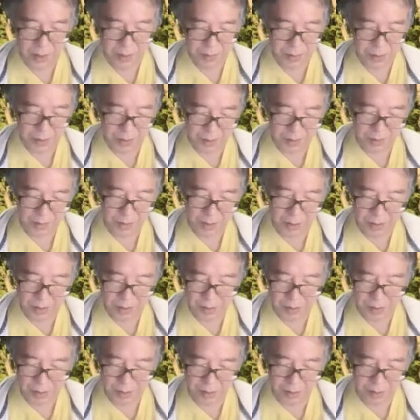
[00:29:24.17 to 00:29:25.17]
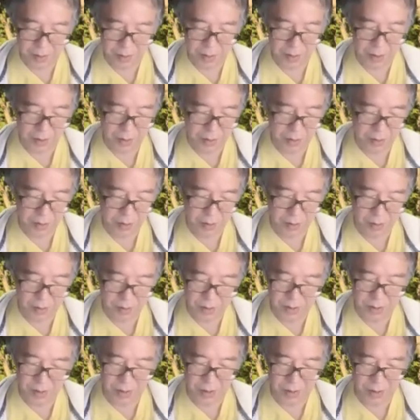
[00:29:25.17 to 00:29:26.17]
But anyway, so you
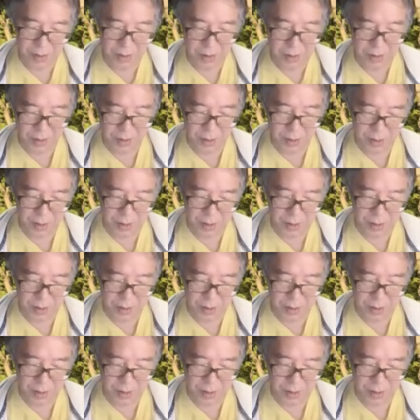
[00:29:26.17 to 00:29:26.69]
see that